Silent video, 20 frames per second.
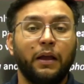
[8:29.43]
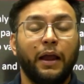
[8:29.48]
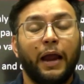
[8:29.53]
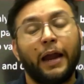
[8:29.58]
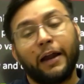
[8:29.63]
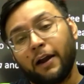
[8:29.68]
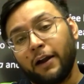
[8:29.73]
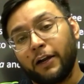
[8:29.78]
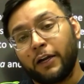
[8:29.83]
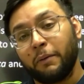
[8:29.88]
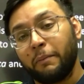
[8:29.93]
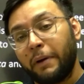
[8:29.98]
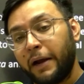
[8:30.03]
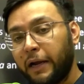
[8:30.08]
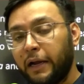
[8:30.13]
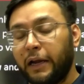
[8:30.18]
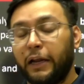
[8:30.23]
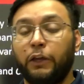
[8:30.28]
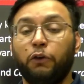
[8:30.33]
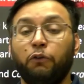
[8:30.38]
and
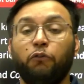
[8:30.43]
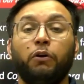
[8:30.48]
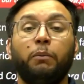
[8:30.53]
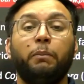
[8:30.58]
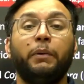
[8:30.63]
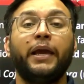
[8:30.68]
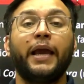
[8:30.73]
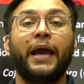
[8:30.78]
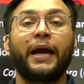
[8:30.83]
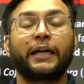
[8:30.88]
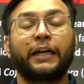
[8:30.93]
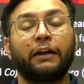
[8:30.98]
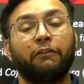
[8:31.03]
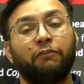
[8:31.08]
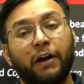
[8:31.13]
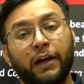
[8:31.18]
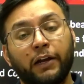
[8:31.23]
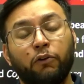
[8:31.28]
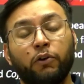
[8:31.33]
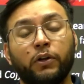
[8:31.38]
ultimately you will be active
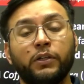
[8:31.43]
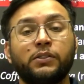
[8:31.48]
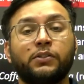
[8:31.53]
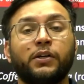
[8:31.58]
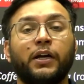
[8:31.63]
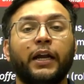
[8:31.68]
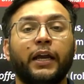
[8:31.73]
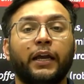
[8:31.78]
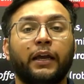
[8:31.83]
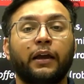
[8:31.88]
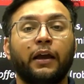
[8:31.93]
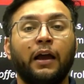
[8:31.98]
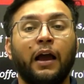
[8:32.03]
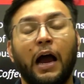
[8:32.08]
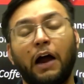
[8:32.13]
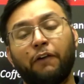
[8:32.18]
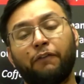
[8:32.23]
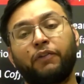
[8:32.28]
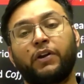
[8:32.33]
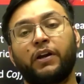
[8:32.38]
while you are studying
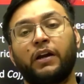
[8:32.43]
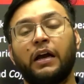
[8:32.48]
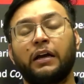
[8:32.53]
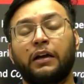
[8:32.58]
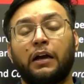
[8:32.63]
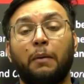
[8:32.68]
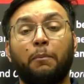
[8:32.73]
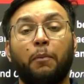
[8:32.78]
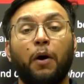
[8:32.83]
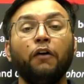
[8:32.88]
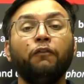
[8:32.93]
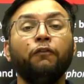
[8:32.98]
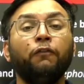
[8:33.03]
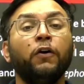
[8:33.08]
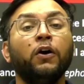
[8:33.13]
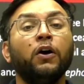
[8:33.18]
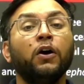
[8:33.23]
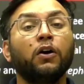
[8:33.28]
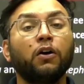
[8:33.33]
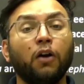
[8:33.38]
after a cup of
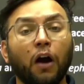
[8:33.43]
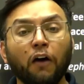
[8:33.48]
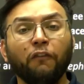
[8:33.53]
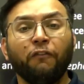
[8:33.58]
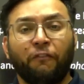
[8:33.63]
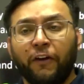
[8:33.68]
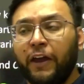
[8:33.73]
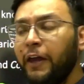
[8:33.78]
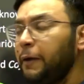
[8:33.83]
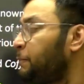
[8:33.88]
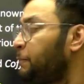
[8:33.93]
coffee.